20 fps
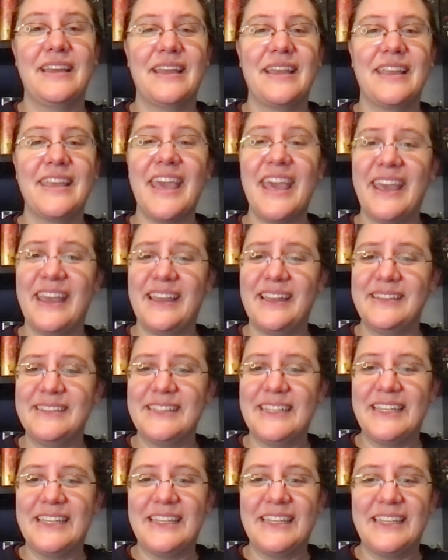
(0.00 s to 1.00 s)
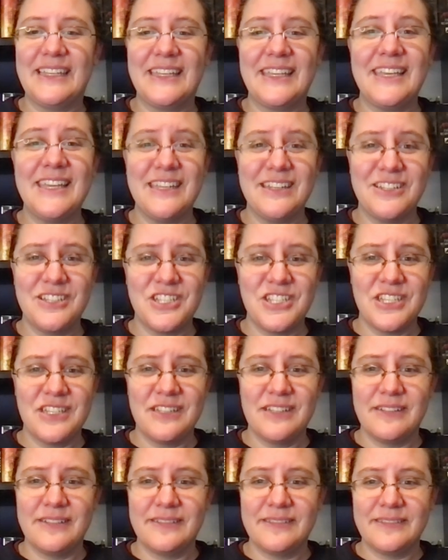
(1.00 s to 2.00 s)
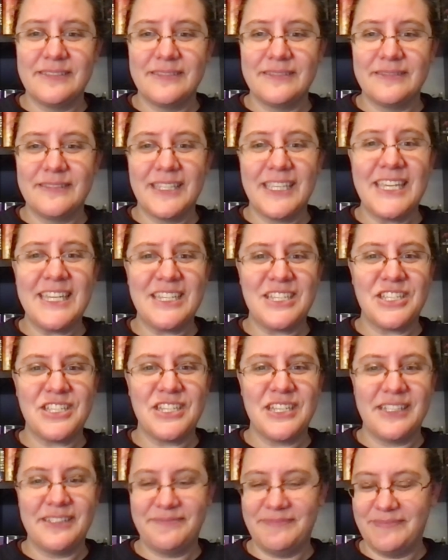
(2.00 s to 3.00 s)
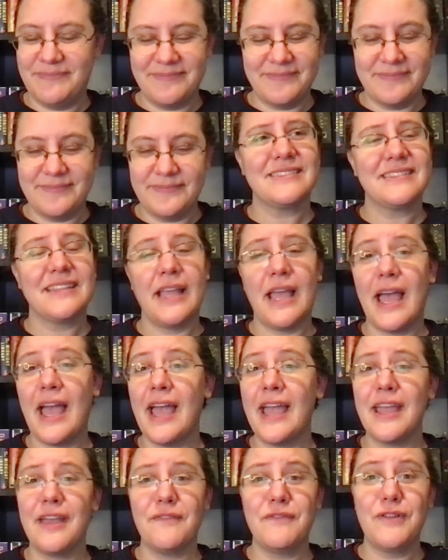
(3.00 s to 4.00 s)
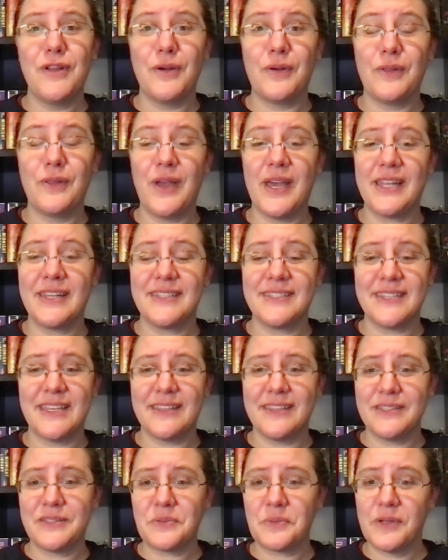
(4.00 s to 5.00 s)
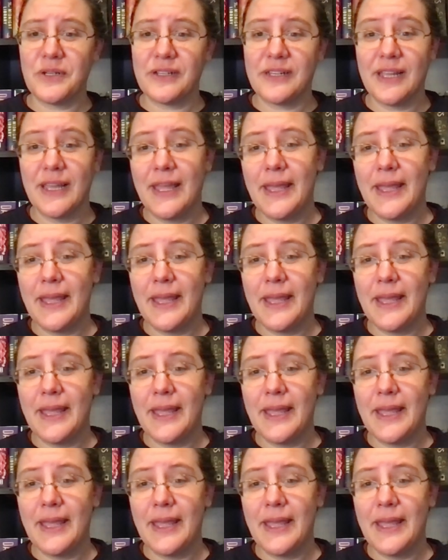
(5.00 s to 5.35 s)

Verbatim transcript: Okay. Keech. Kish. I have no clue how to say this word.